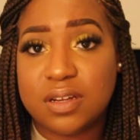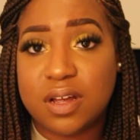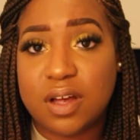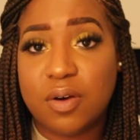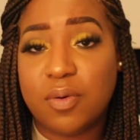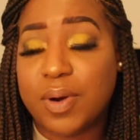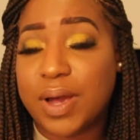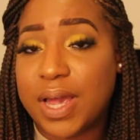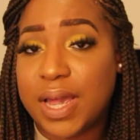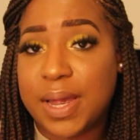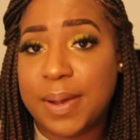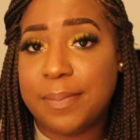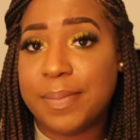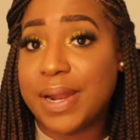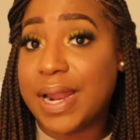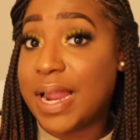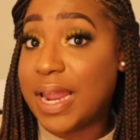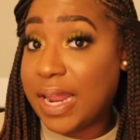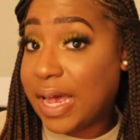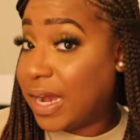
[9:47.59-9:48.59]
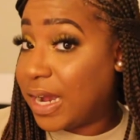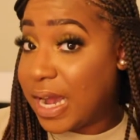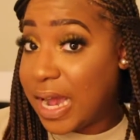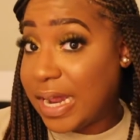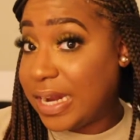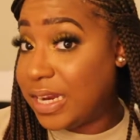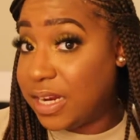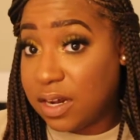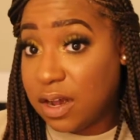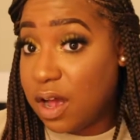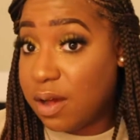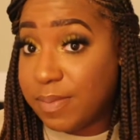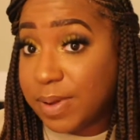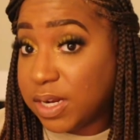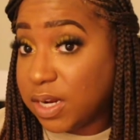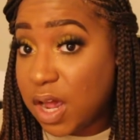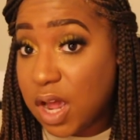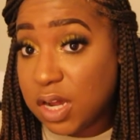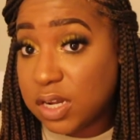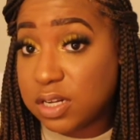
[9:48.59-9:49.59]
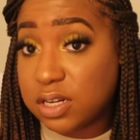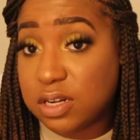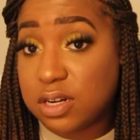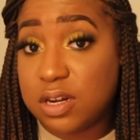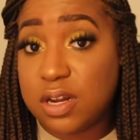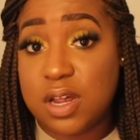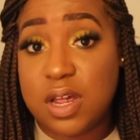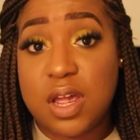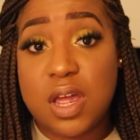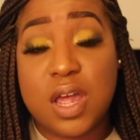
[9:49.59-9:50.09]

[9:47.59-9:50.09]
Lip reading: away, but I didn't call my doctor.